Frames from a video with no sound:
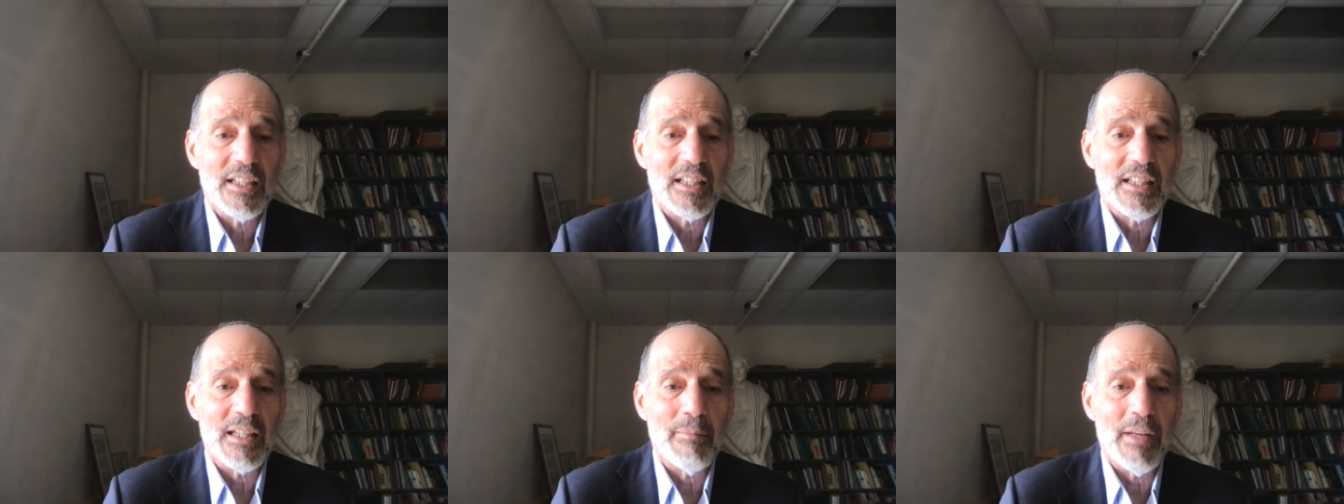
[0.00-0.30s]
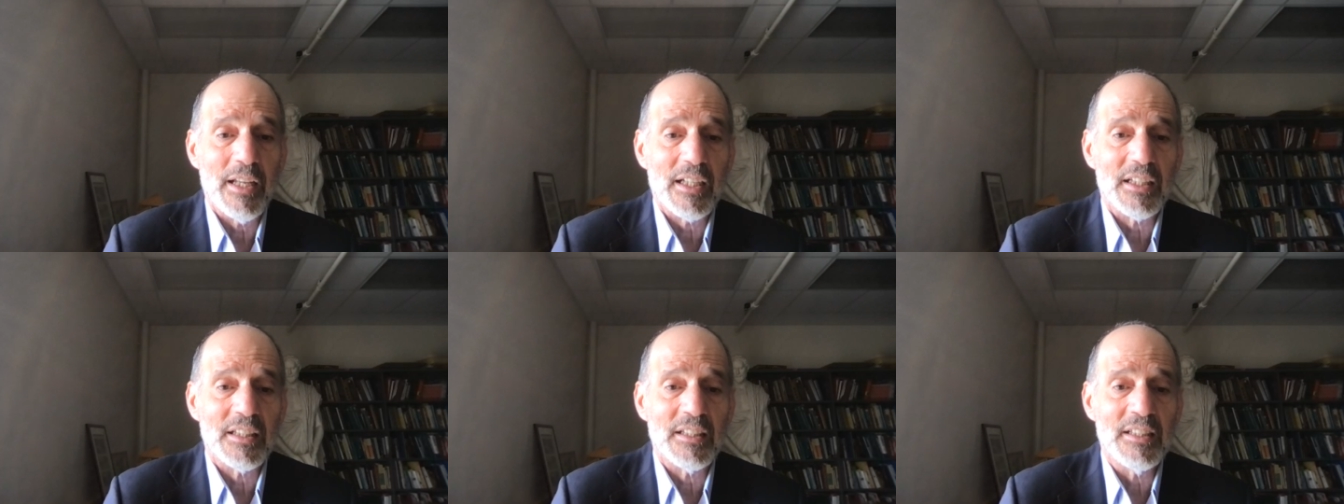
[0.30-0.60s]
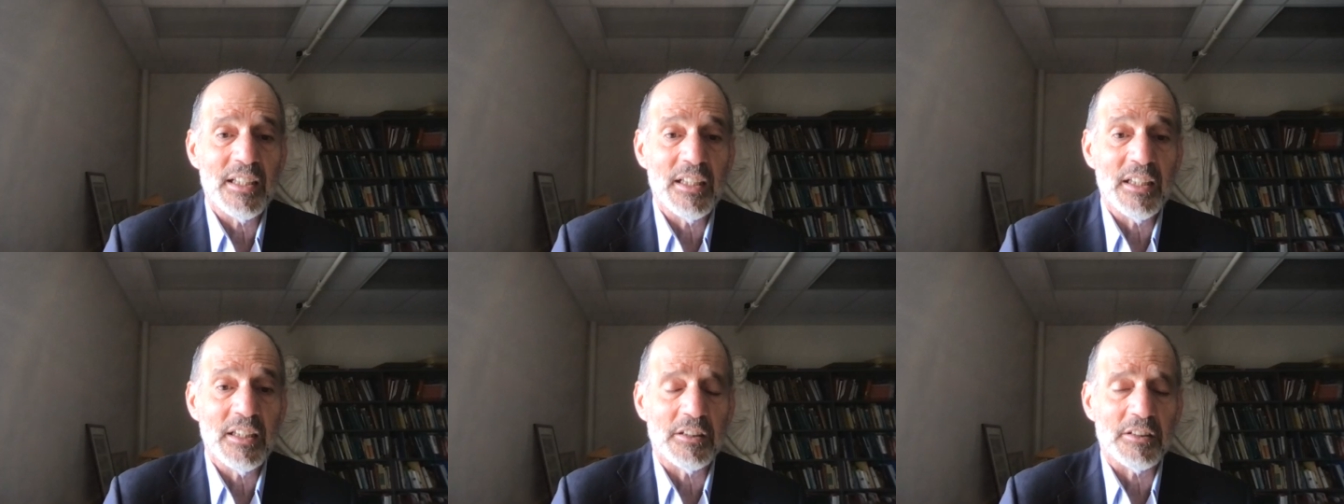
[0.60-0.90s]
they make a
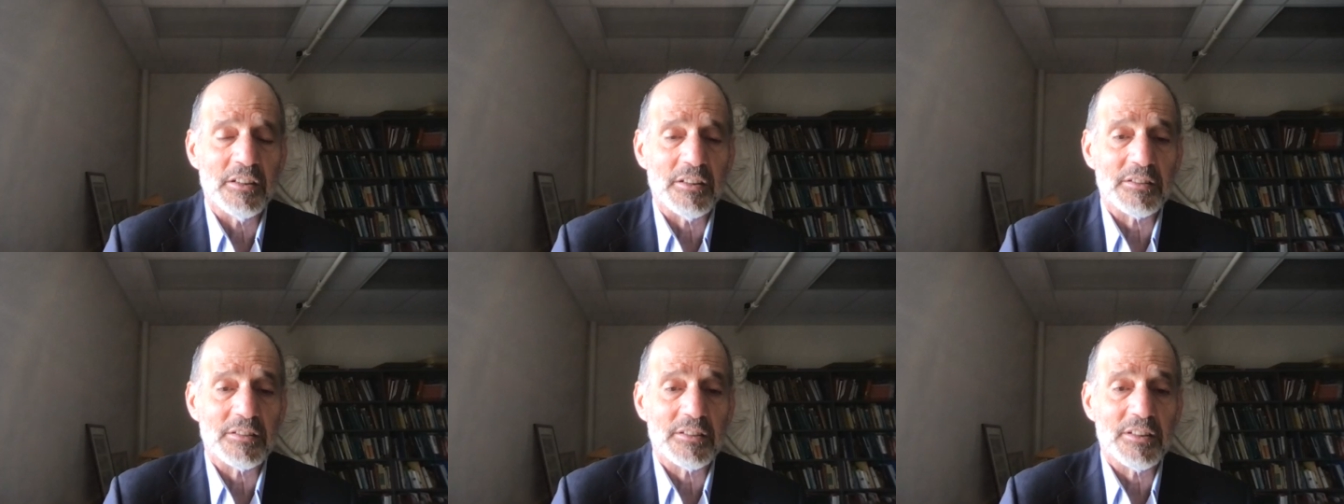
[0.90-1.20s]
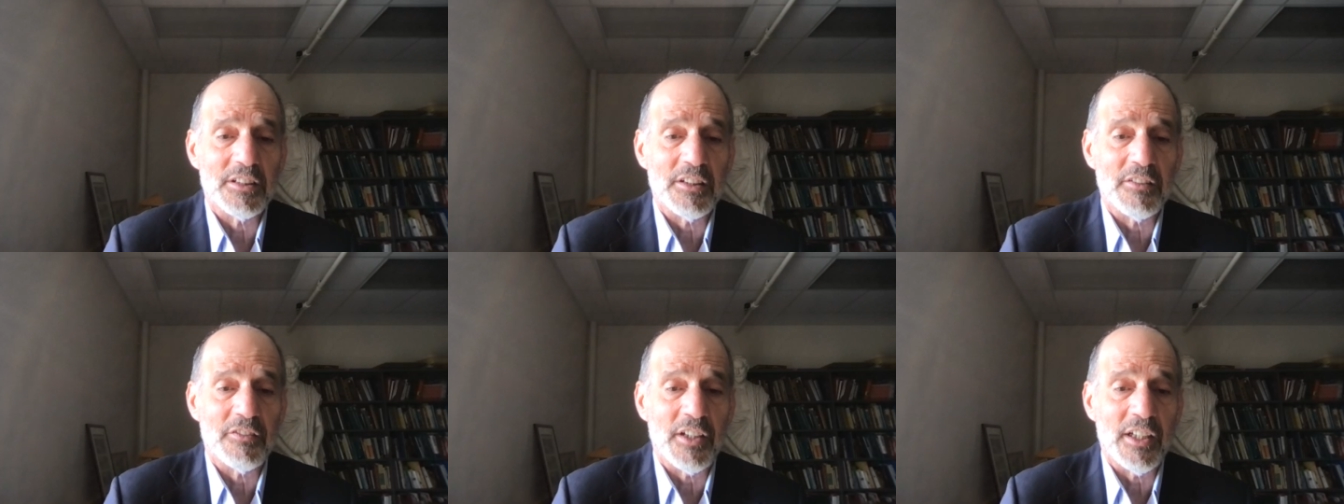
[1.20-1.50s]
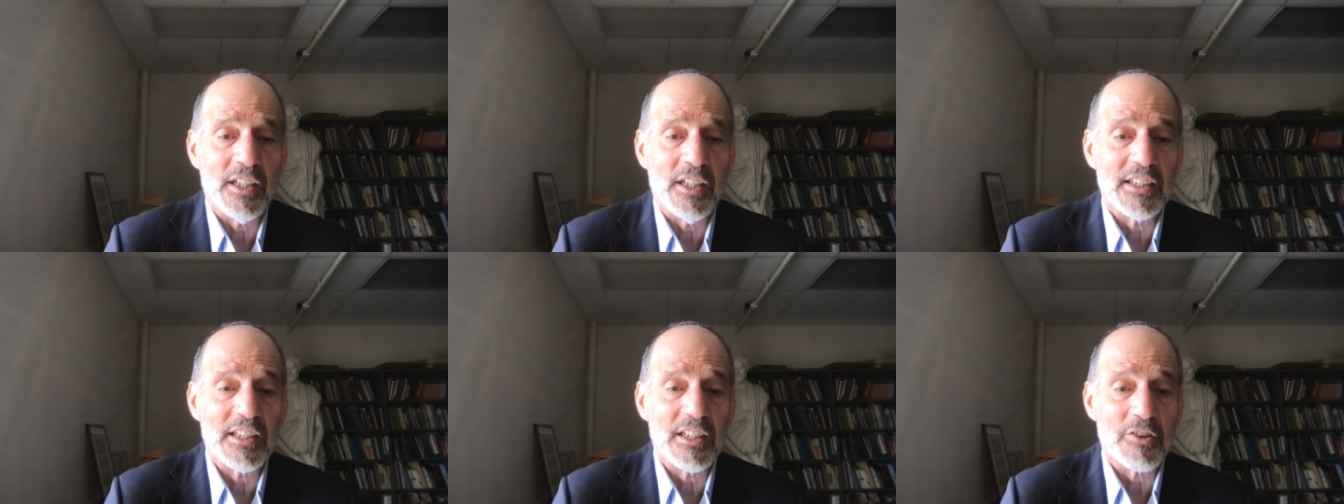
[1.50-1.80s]
deal to
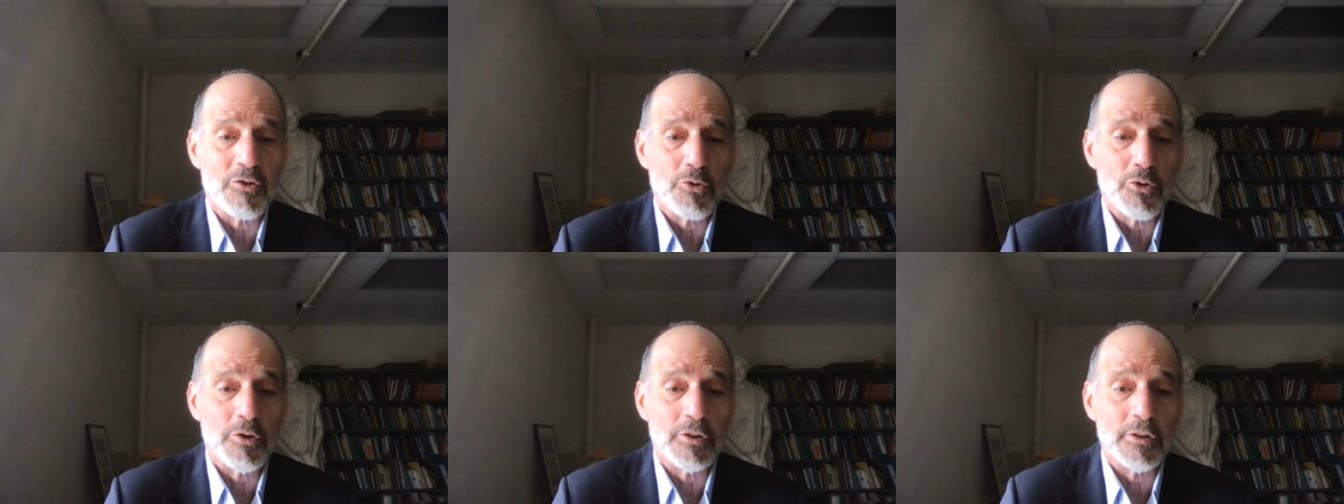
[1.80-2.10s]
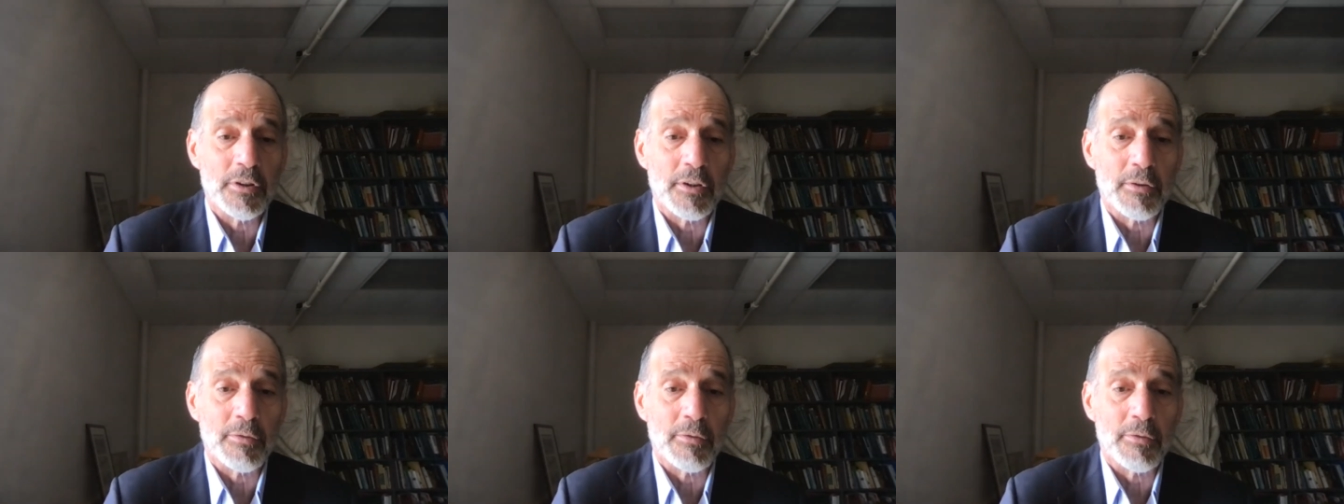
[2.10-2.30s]
divide control